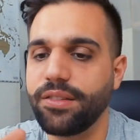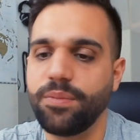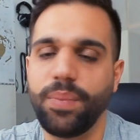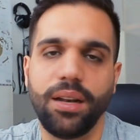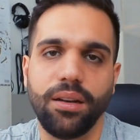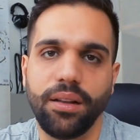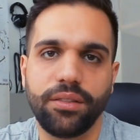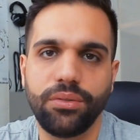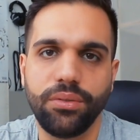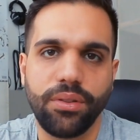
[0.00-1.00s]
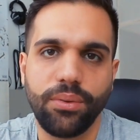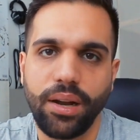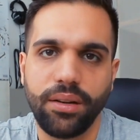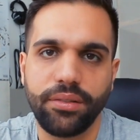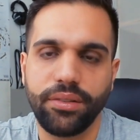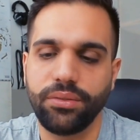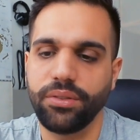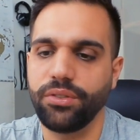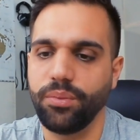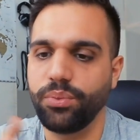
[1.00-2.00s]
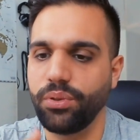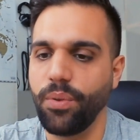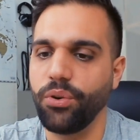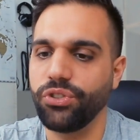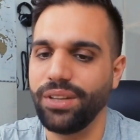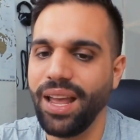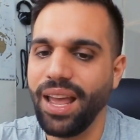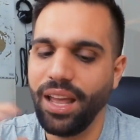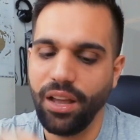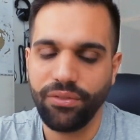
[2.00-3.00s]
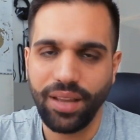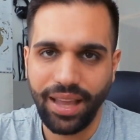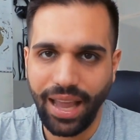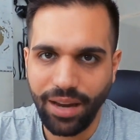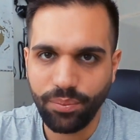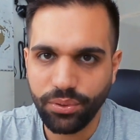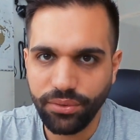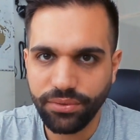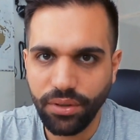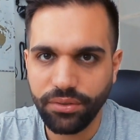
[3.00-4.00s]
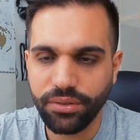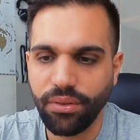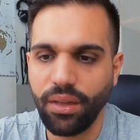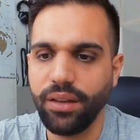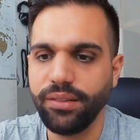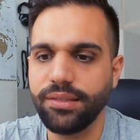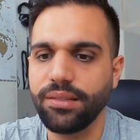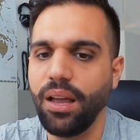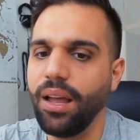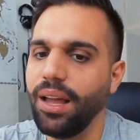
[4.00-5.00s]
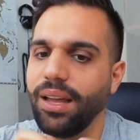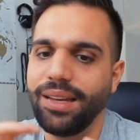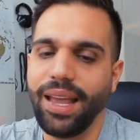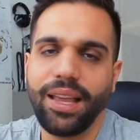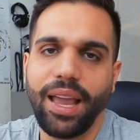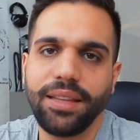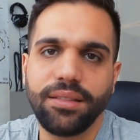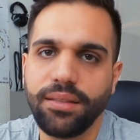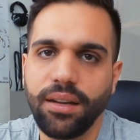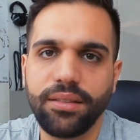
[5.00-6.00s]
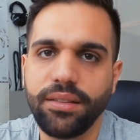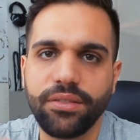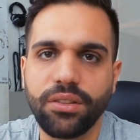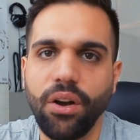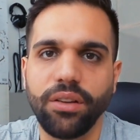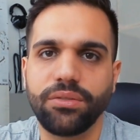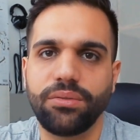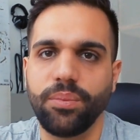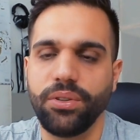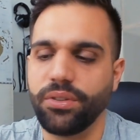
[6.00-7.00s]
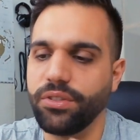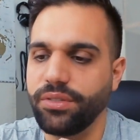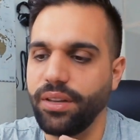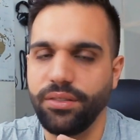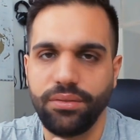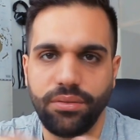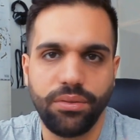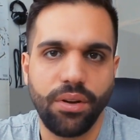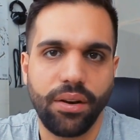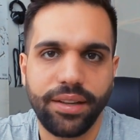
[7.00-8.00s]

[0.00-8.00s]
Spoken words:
spent like 200 or 300 euros on promotion. If they can't prove those things, they can't deduct these costs from you because they do not